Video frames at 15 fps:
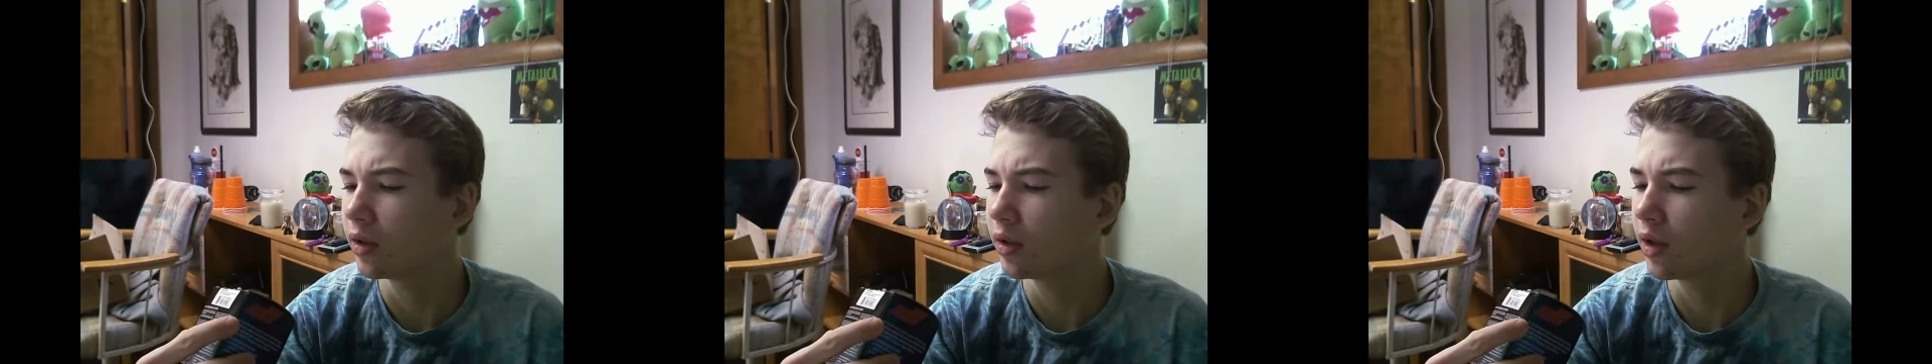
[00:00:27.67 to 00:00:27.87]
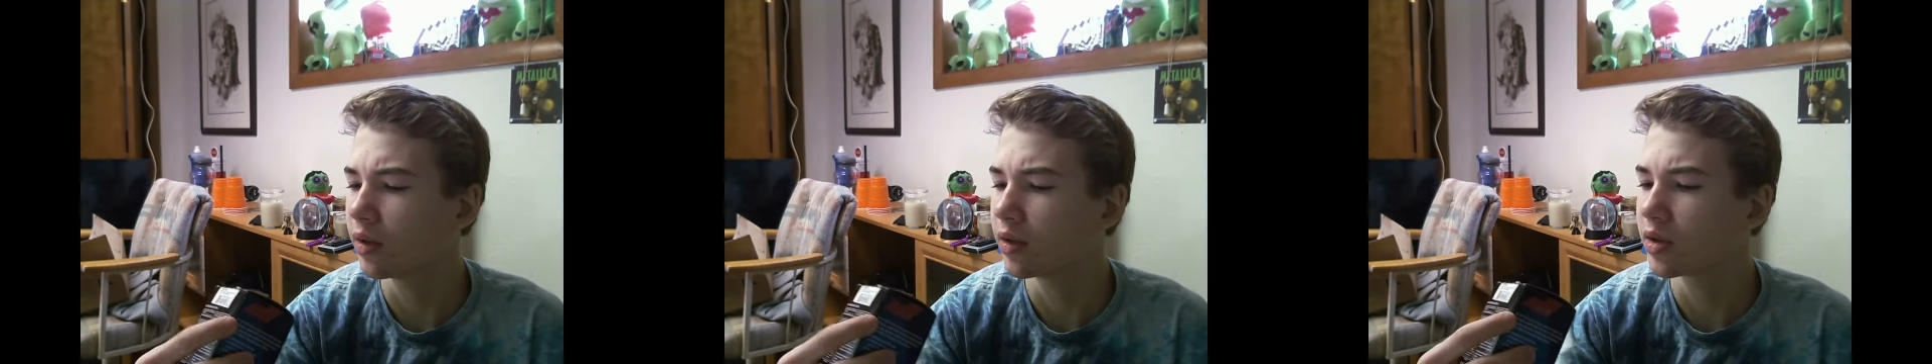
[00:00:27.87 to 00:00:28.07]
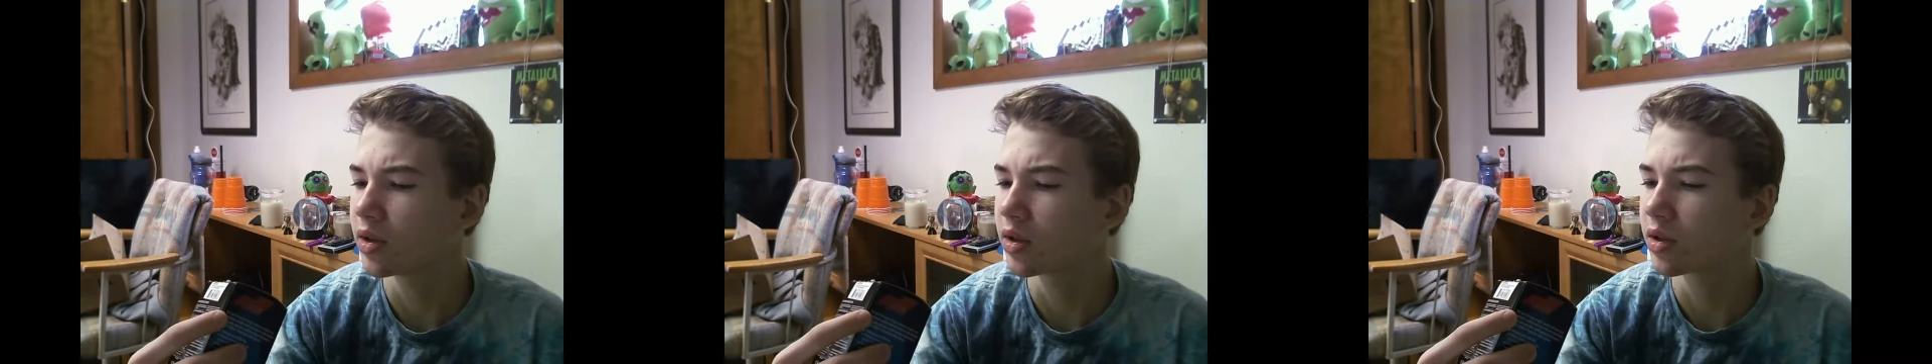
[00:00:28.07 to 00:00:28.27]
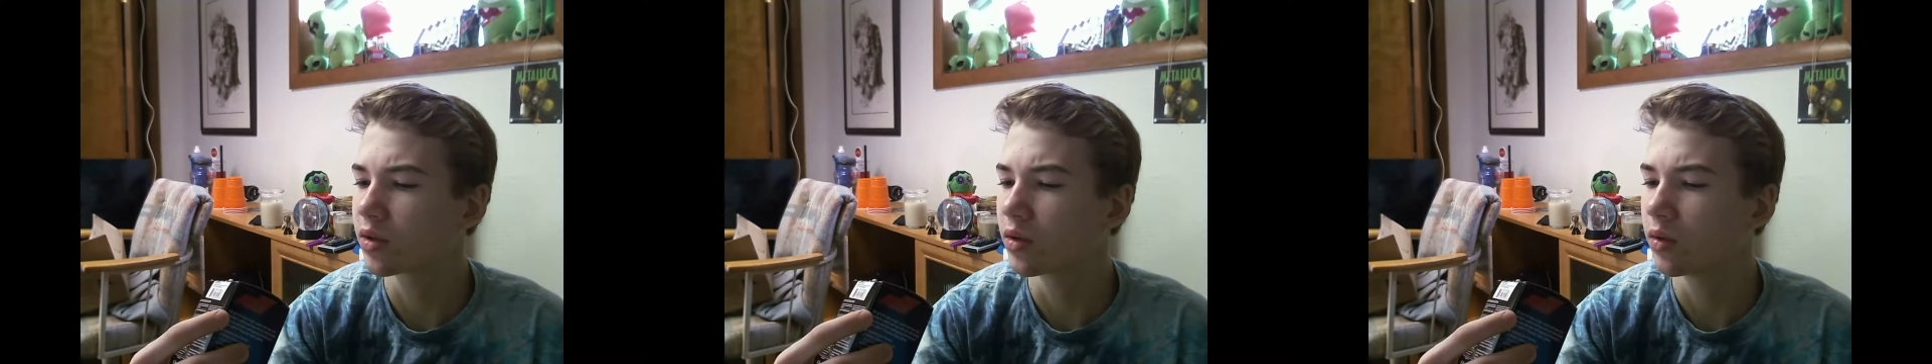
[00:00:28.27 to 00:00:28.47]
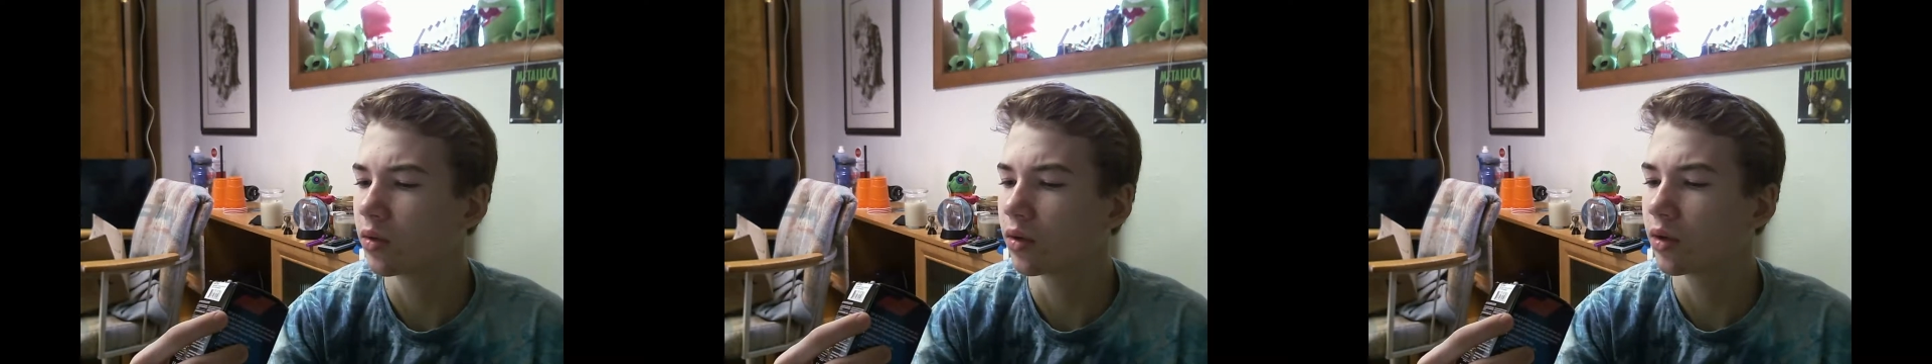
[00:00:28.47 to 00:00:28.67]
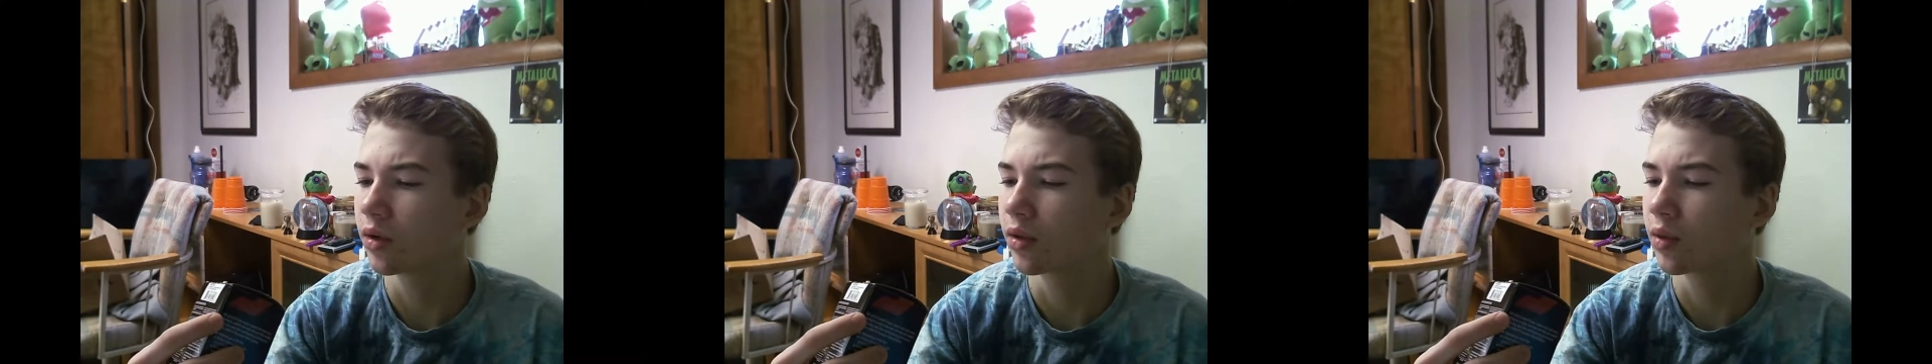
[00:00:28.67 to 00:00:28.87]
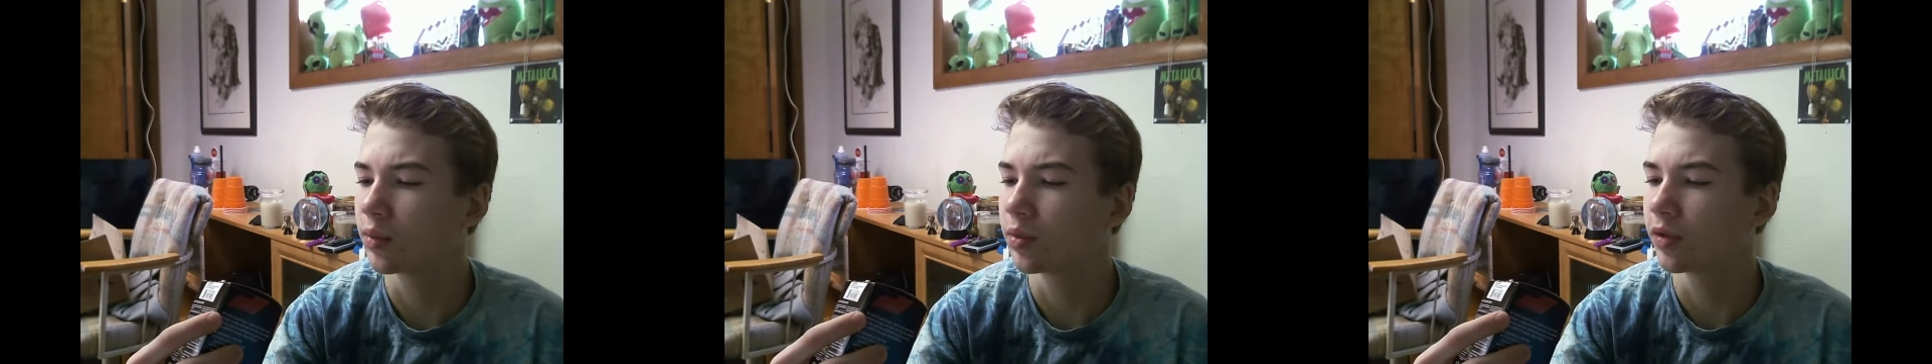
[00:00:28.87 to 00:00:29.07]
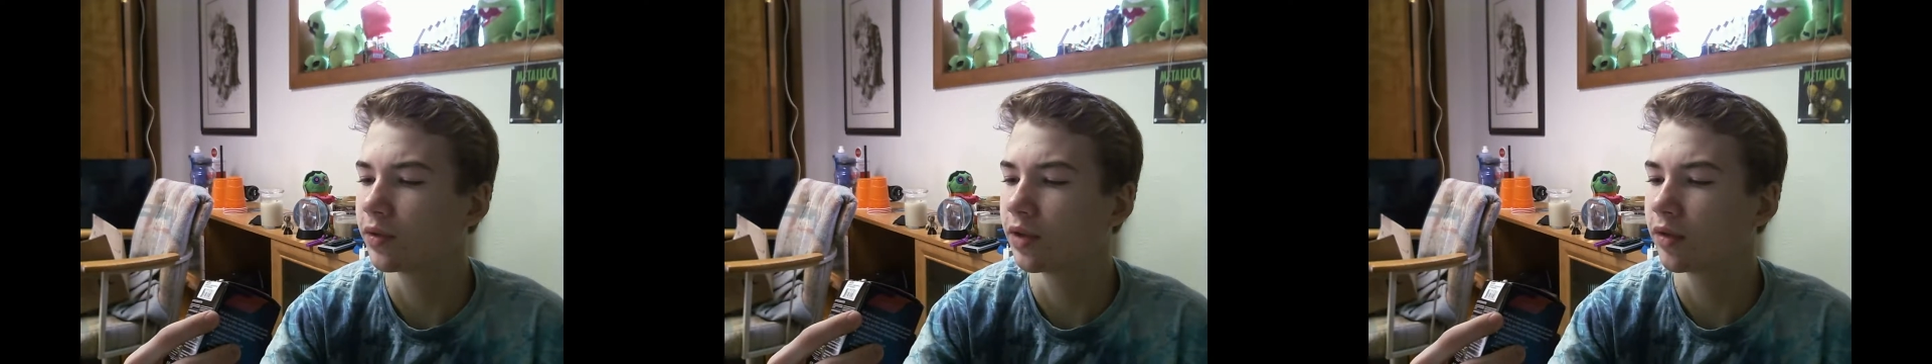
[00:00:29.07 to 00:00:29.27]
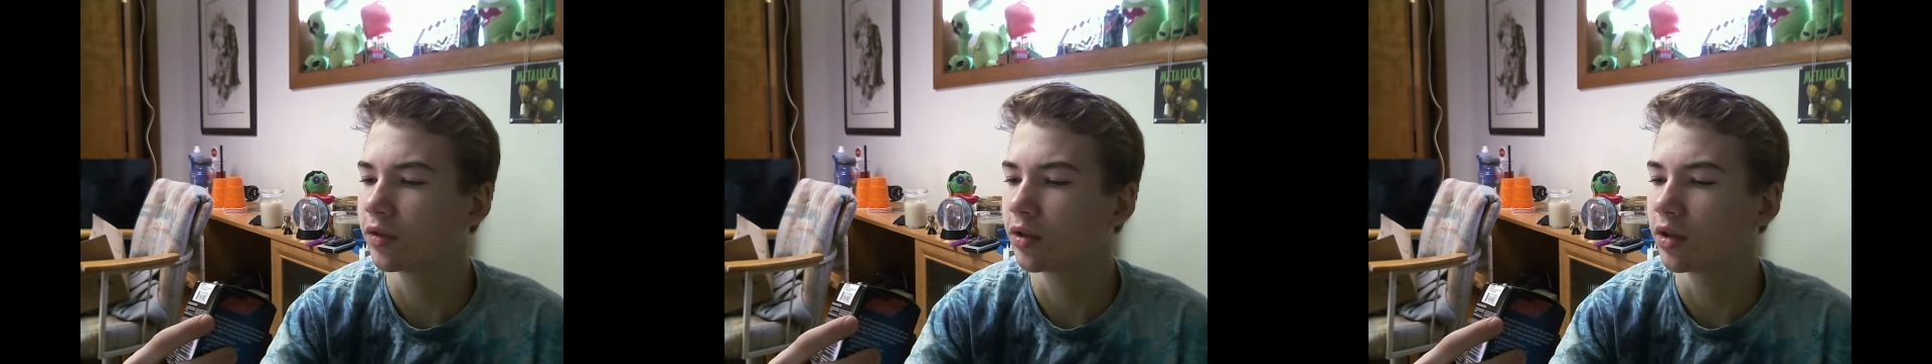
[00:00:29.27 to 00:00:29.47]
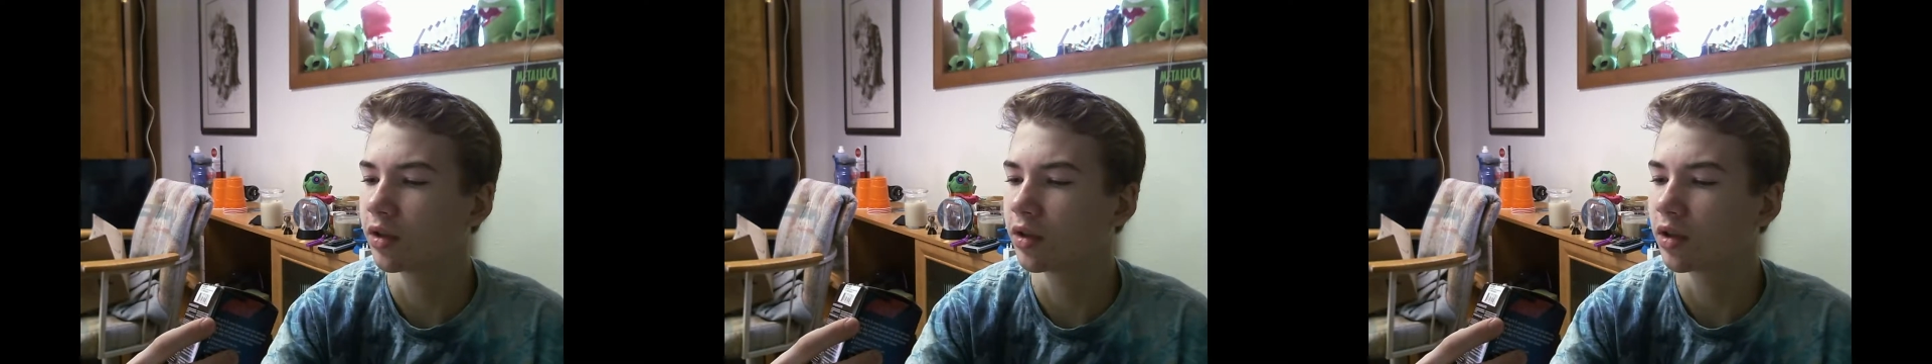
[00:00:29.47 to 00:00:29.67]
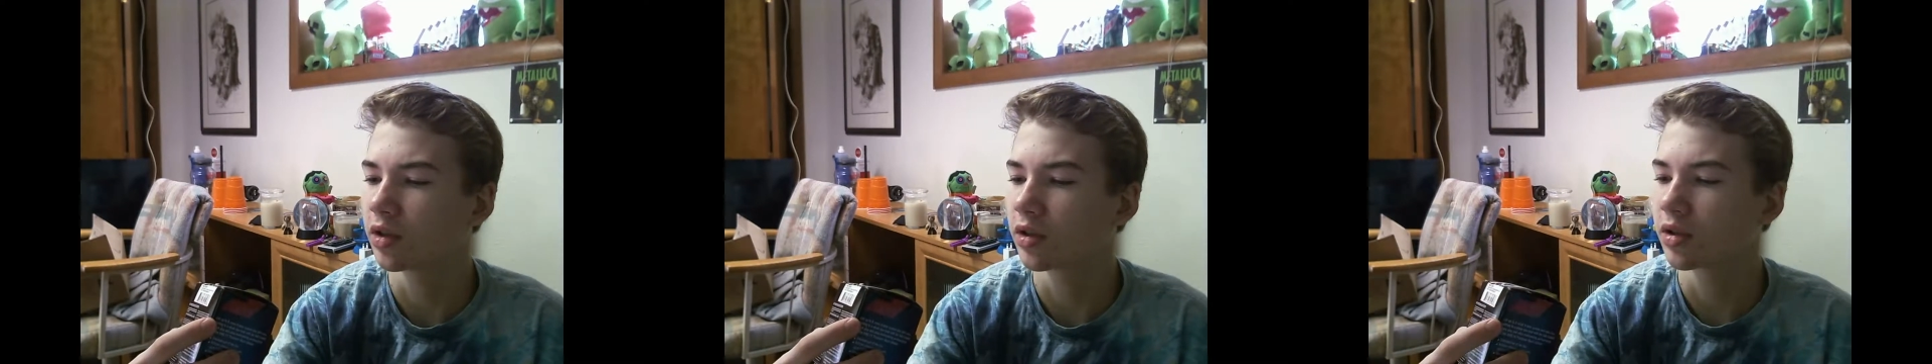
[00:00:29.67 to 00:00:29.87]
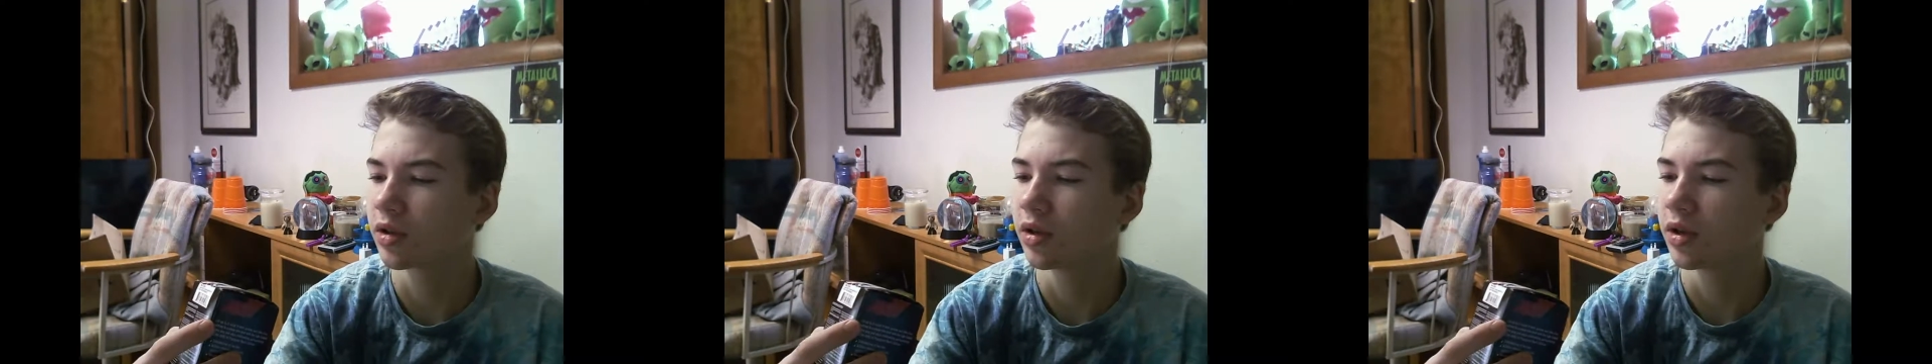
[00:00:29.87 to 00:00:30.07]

Yeah, 6-core, 3.5 gigahertz.